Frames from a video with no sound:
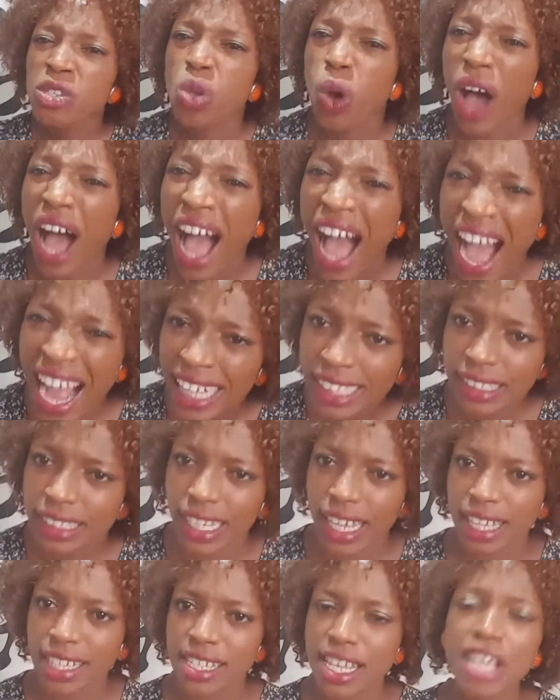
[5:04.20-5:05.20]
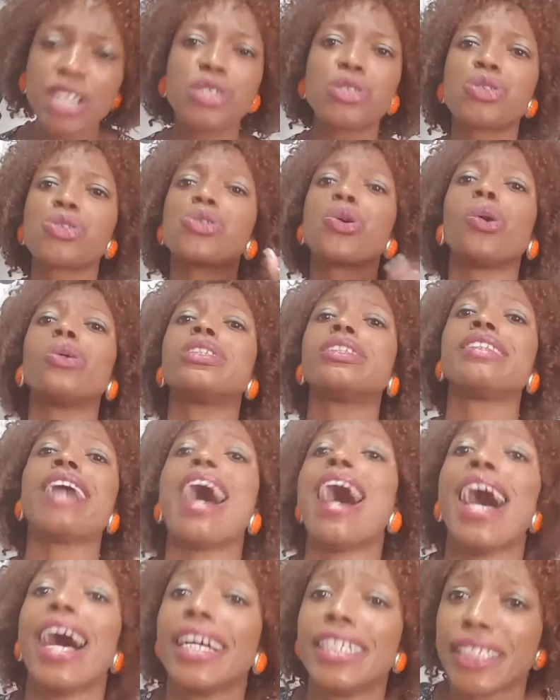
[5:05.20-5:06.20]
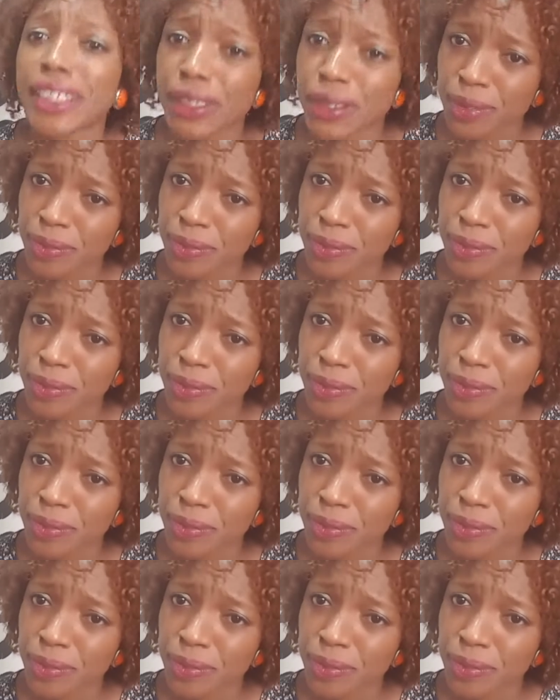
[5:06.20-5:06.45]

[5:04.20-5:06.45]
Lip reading: to act it. It's so sad.